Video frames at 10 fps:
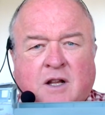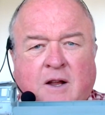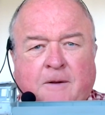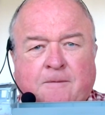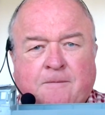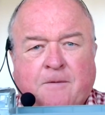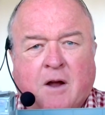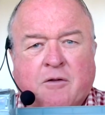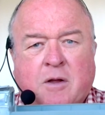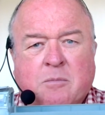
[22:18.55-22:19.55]
It
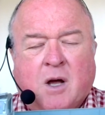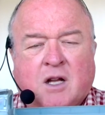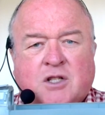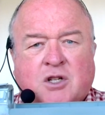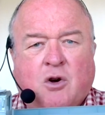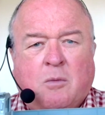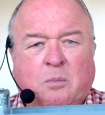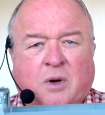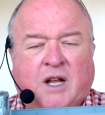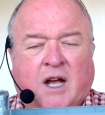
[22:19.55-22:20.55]
very much
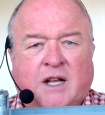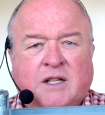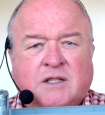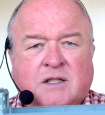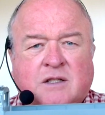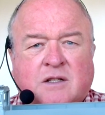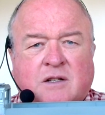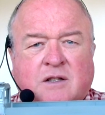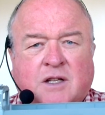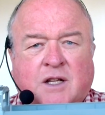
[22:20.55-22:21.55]
complicates
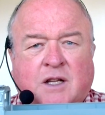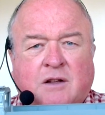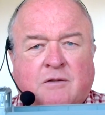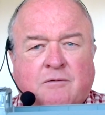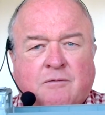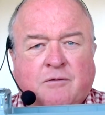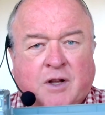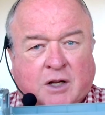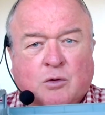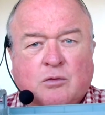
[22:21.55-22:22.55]
the
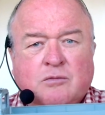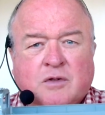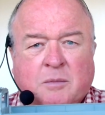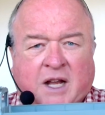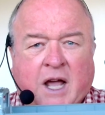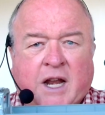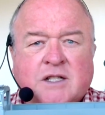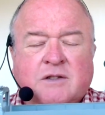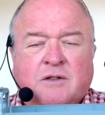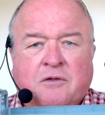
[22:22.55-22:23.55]
vehicle, the mechanics
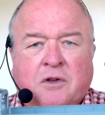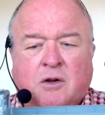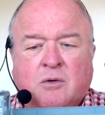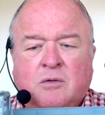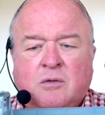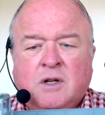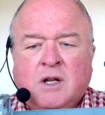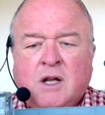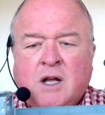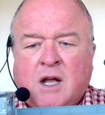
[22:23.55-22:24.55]
of the vehicle,
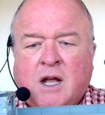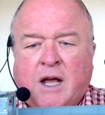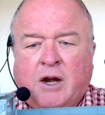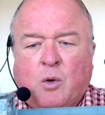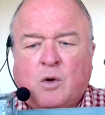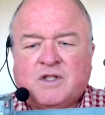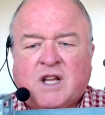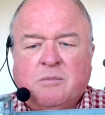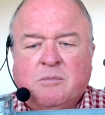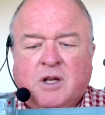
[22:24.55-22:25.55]
and it also
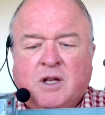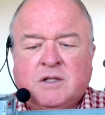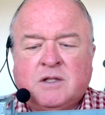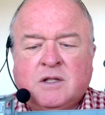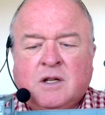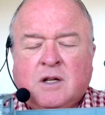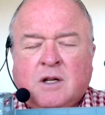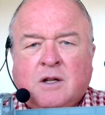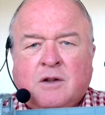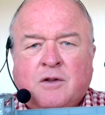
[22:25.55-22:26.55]
means
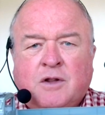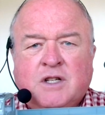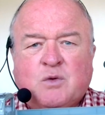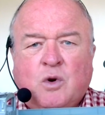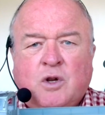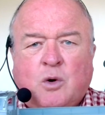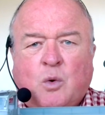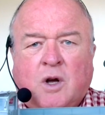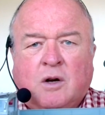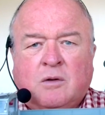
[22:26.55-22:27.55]
that this wheel
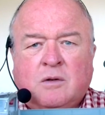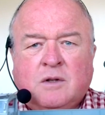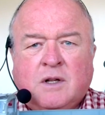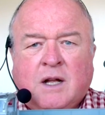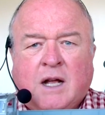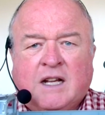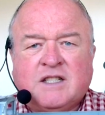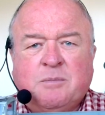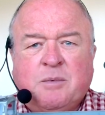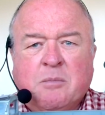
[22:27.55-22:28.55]
well has to
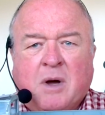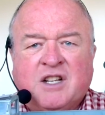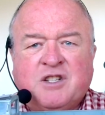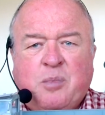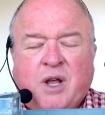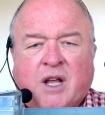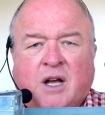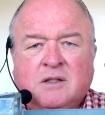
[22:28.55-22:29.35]
be much bigger.